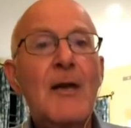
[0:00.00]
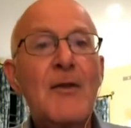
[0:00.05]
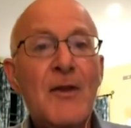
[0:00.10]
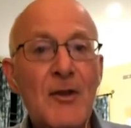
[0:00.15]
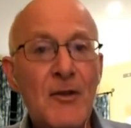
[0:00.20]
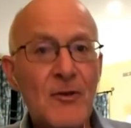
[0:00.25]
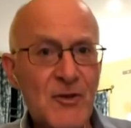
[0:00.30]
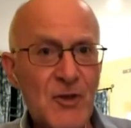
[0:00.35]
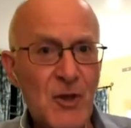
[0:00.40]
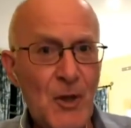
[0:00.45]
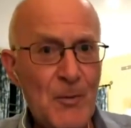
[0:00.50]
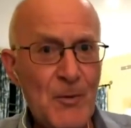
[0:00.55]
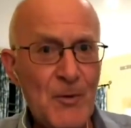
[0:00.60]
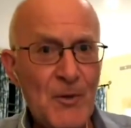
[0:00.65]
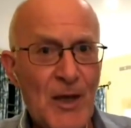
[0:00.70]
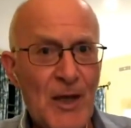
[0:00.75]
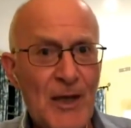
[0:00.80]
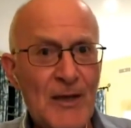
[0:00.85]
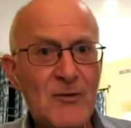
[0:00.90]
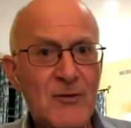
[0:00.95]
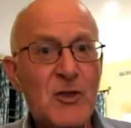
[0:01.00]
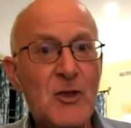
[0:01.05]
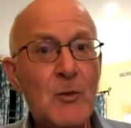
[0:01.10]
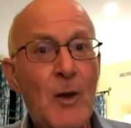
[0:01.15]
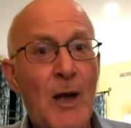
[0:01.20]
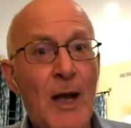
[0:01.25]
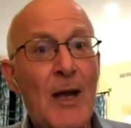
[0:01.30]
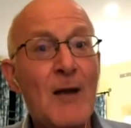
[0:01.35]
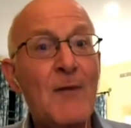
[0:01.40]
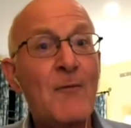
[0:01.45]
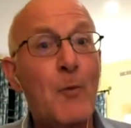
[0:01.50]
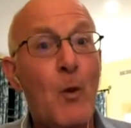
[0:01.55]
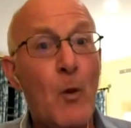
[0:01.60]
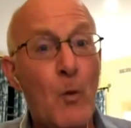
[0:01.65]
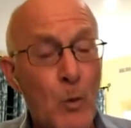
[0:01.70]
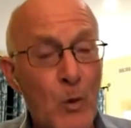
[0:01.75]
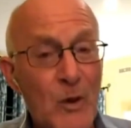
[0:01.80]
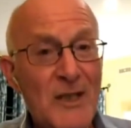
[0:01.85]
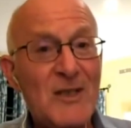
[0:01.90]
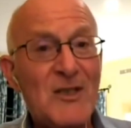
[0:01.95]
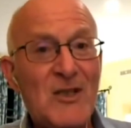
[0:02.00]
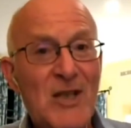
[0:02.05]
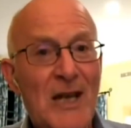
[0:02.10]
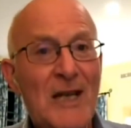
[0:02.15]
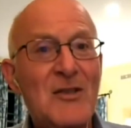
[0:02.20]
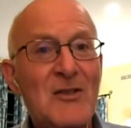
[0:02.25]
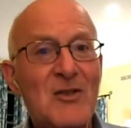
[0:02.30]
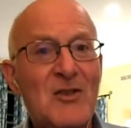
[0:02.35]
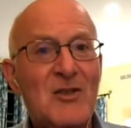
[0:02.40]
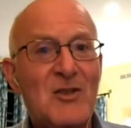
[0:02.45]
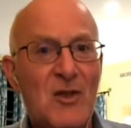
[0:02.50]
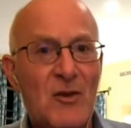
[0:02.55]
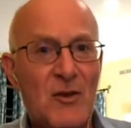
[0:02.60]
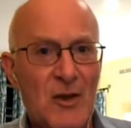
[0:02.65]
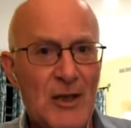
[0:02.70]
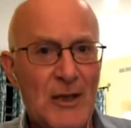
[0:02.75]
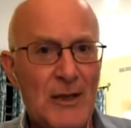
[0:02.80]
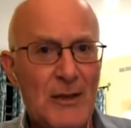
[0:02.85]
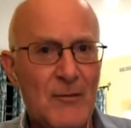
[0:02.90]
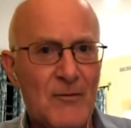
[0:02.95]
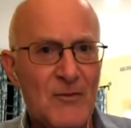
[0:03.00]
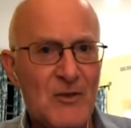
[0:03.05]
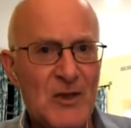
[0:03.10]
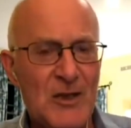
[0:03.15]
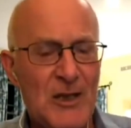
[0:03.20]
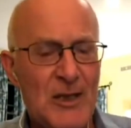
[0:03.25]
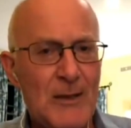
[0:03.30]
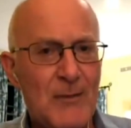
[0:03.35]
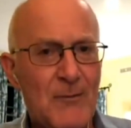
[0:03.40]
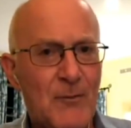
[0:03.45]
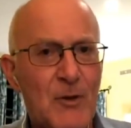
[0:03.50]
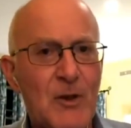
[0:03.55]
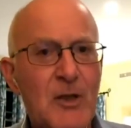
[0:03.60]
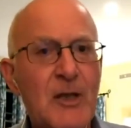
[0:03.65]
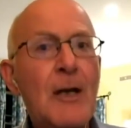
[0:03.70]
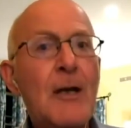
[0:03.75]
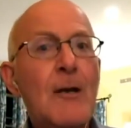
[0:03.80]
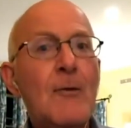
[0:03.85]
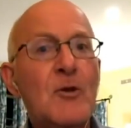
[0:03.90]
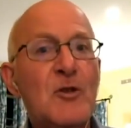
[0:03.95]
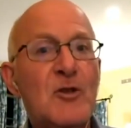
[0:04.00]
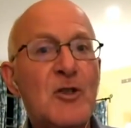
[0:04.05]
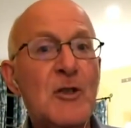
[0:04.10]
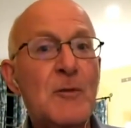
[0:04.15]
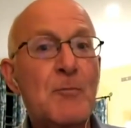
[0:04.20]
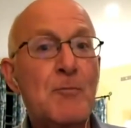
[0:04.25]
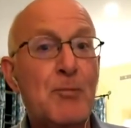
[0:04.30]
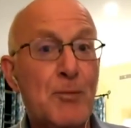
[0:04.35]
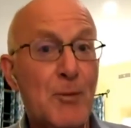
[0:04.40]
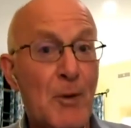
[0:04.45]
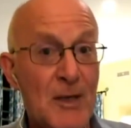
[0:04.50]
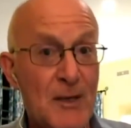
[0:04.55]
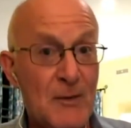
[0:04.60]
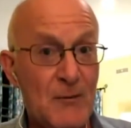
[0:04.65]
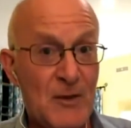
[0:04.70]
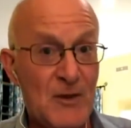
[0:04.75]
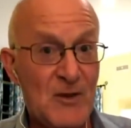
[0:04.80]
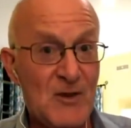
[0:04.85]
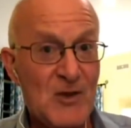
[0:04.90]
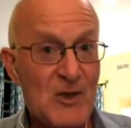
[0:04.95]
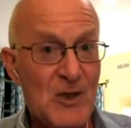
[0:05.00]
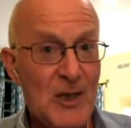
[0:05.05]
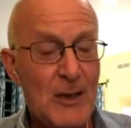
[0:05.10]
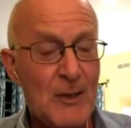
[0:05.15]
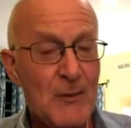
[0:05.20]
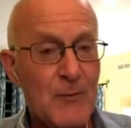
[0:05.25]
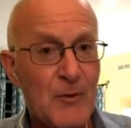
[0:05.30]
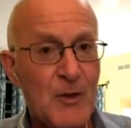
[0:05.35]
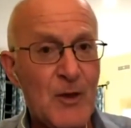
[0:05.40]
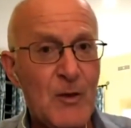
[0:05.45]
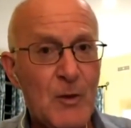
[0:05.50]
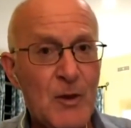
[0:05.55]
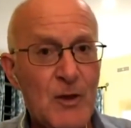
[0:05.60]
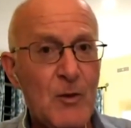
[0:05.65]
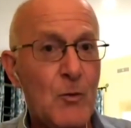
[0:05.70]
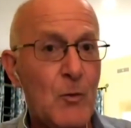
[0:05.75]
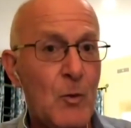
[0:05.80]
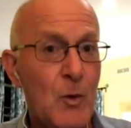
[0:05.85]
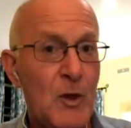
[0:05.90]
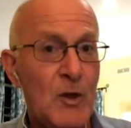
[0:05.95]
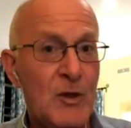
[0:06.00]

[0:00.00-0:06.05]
Then on top of that, you have what we tend to think of slavery, which is private slavery, when you're